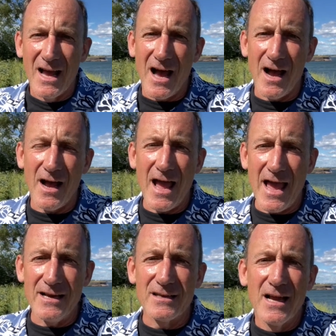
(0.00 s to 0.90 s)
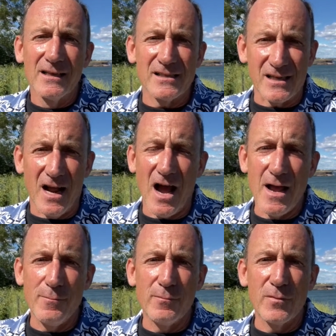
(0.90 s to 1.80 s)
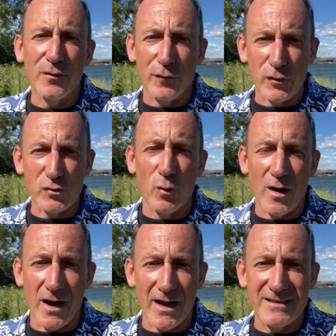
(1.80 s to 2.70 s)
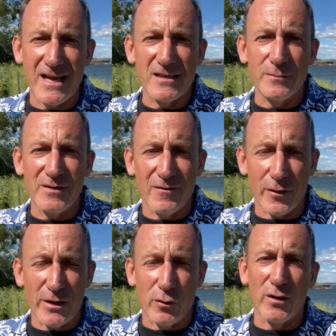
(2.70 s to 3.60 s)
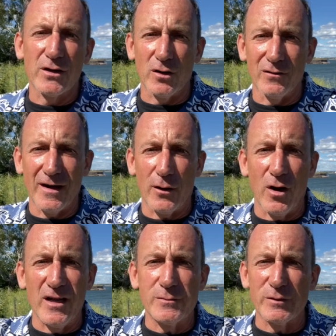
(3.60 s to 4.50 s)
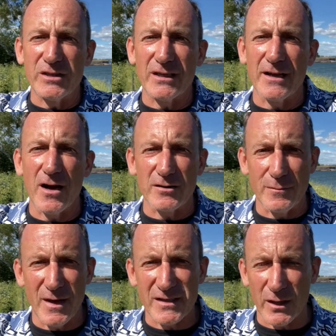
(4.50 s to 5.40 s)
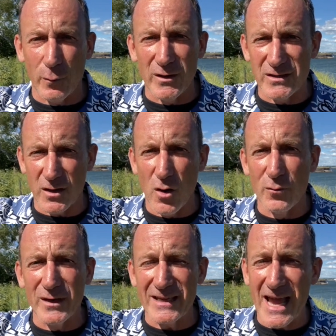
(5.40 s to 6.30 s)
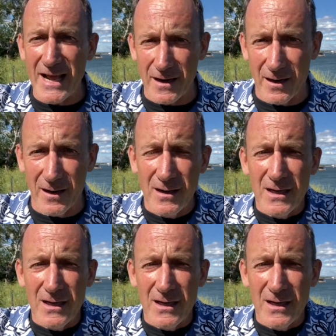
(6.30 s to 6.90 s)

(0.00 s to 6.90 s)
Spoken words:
And listen, I'm the first one, and I tend to be very critical of airlines, particularly our domestic ones at home in Canada.